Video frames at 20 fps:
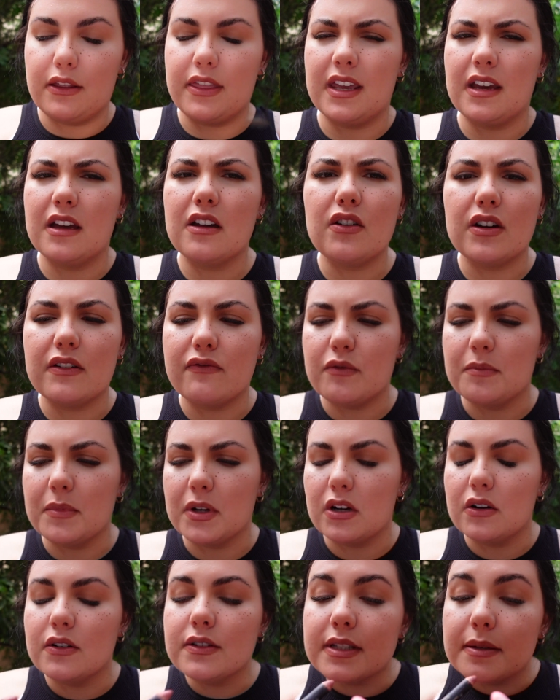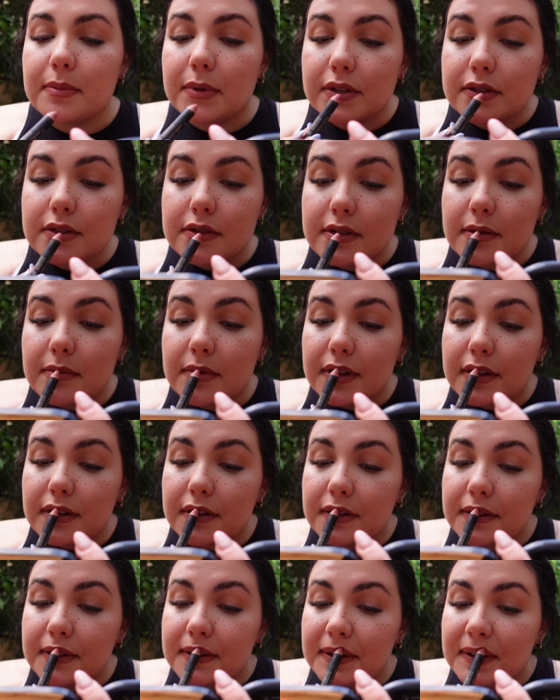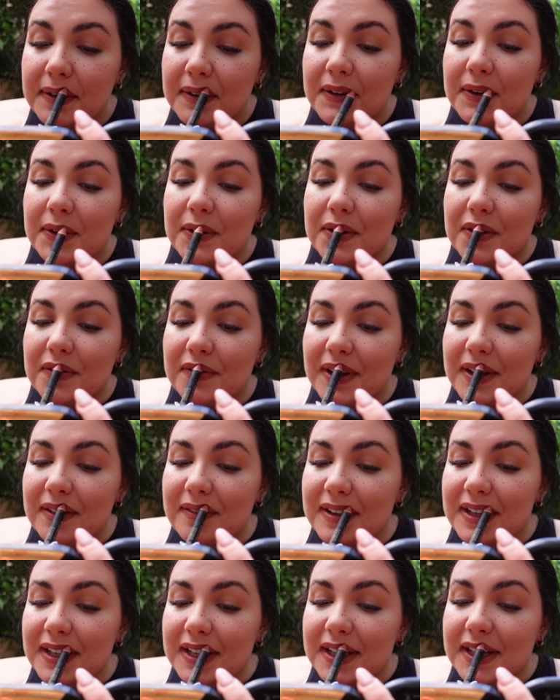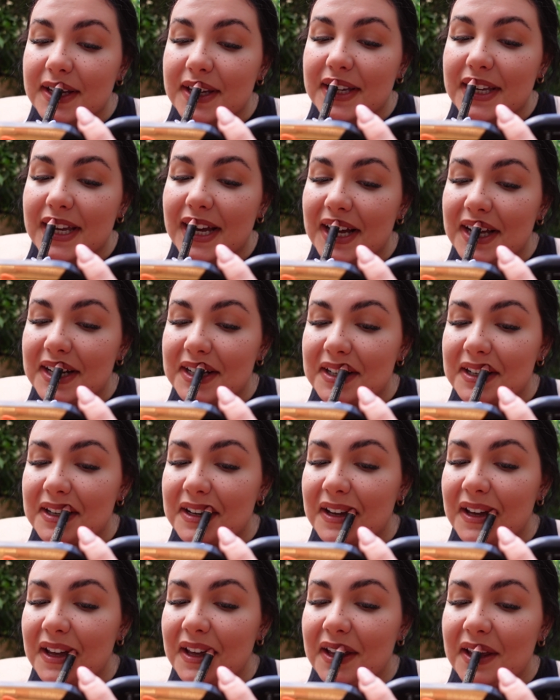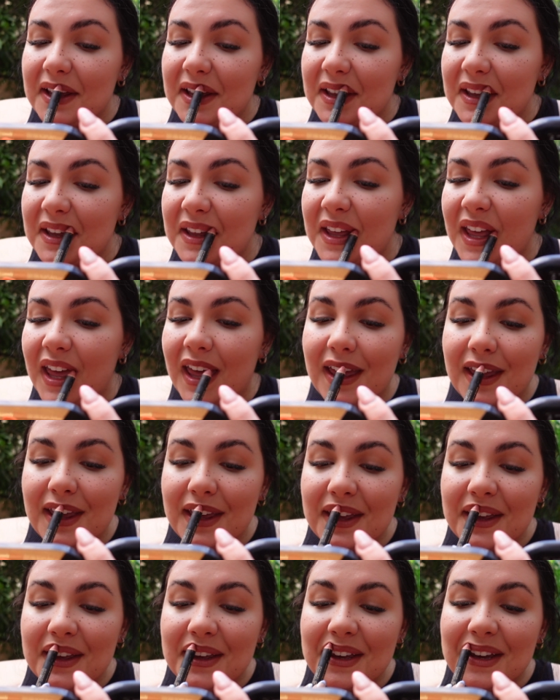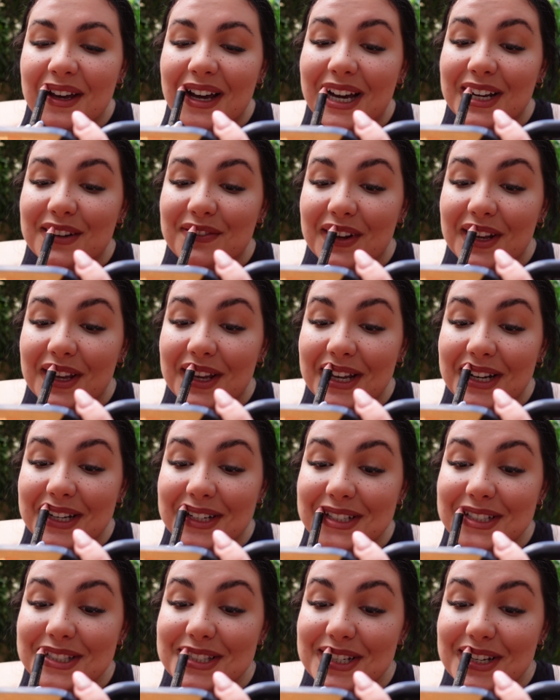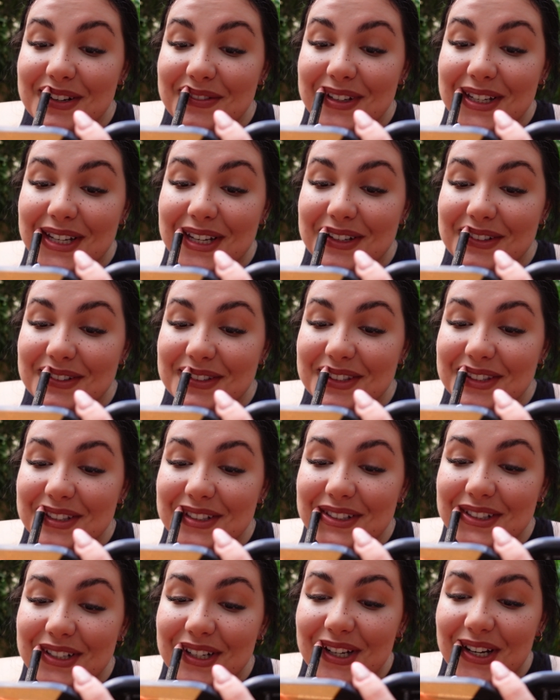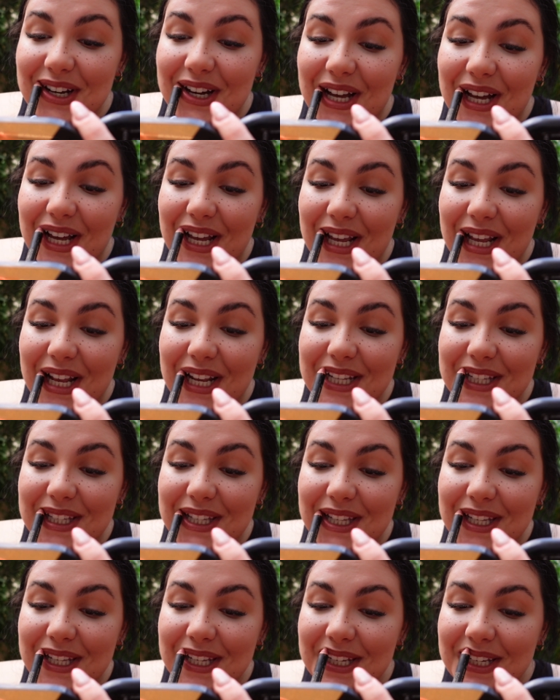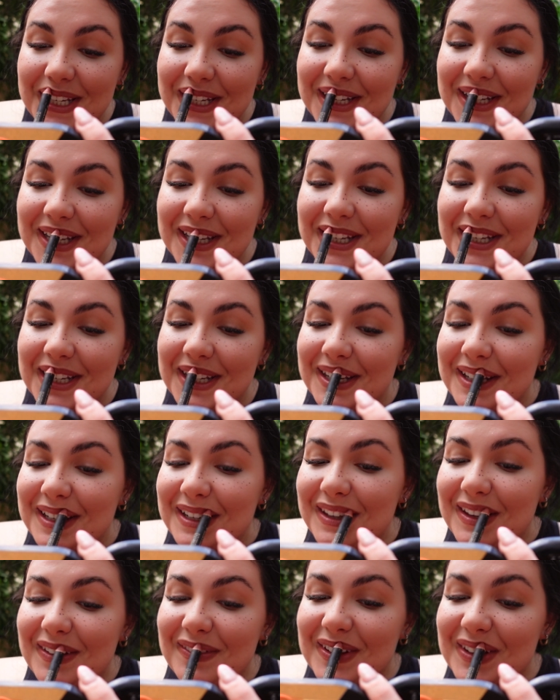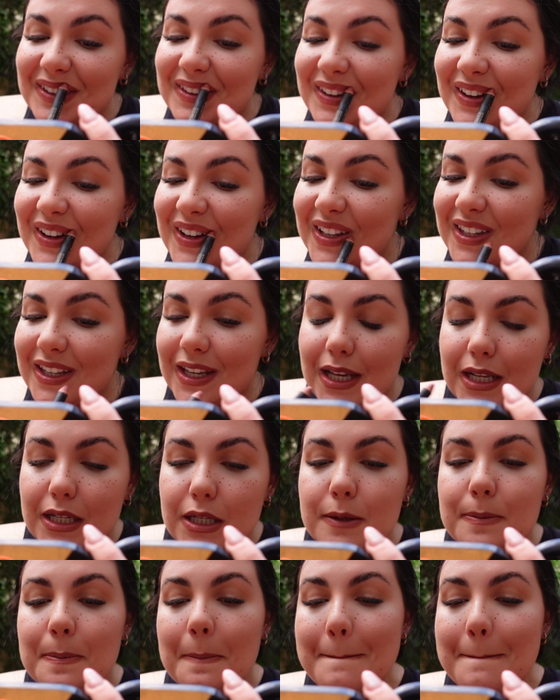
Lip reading: think I got it from a glossy box or something. Or maybe like a calendar. Advent calendar's coming out soon, guys. I'm excited.